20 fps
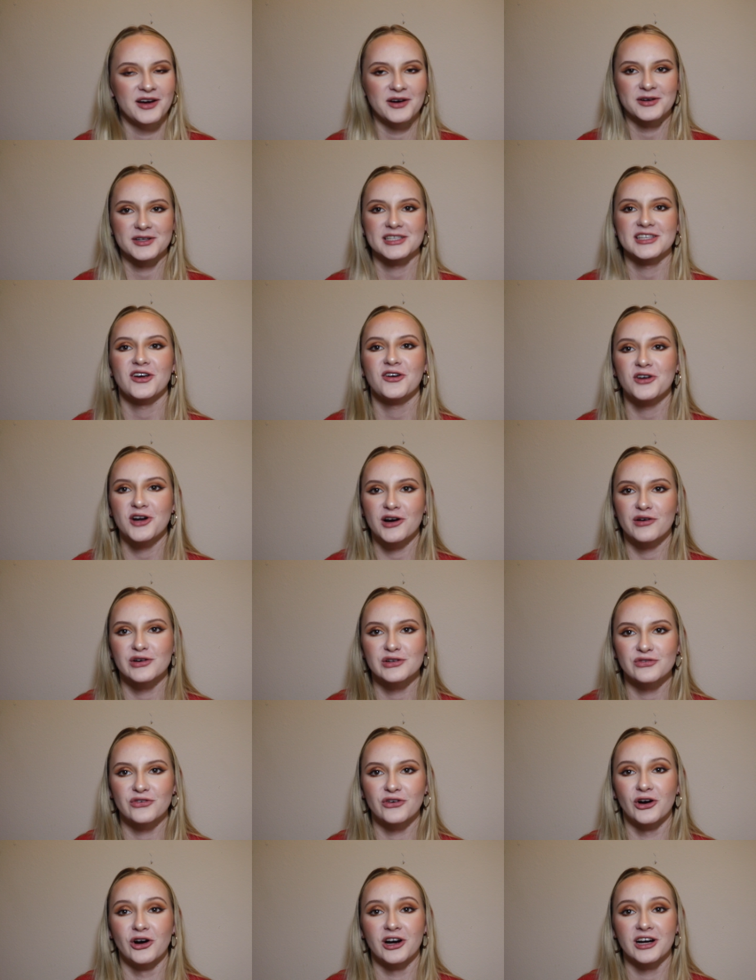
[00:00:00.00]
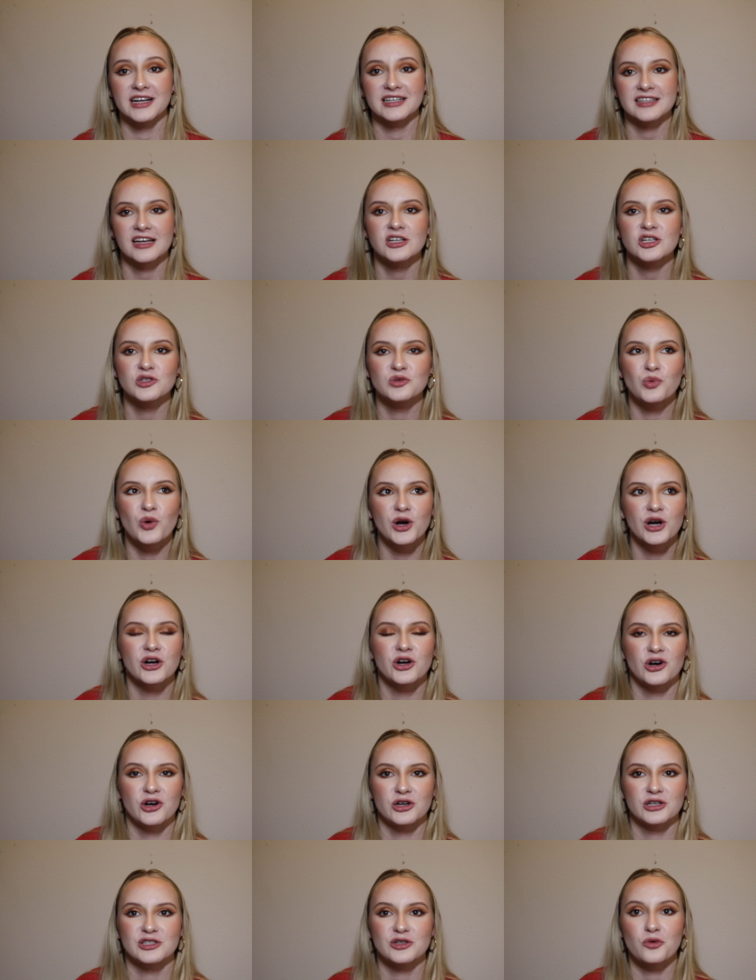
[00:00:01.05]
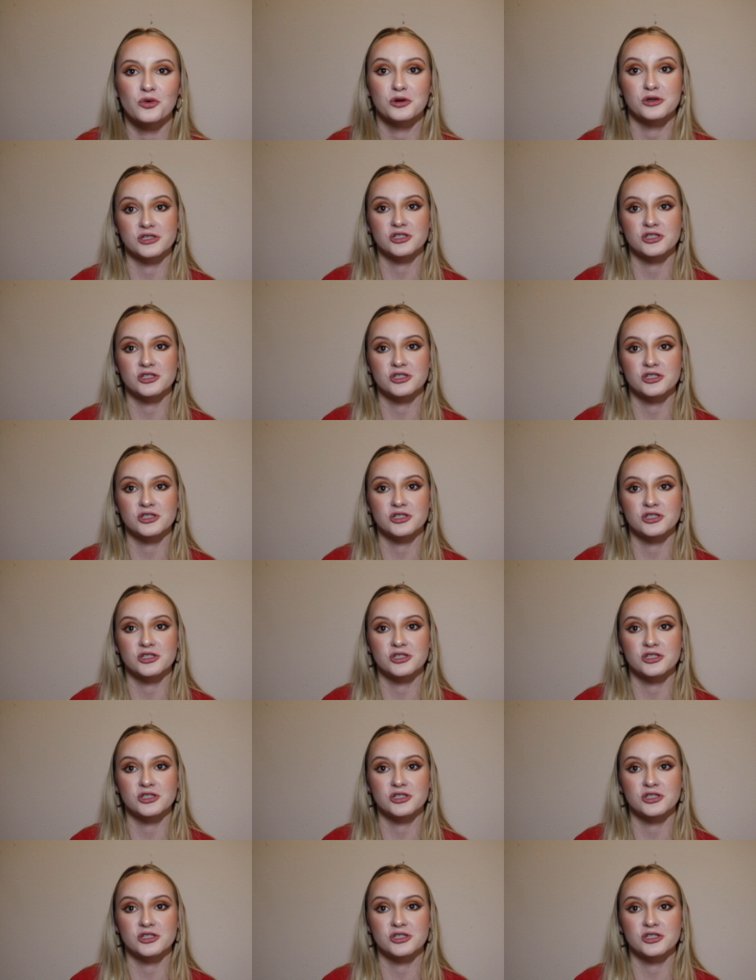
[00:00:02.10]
so nervous for her because I just wanted her to score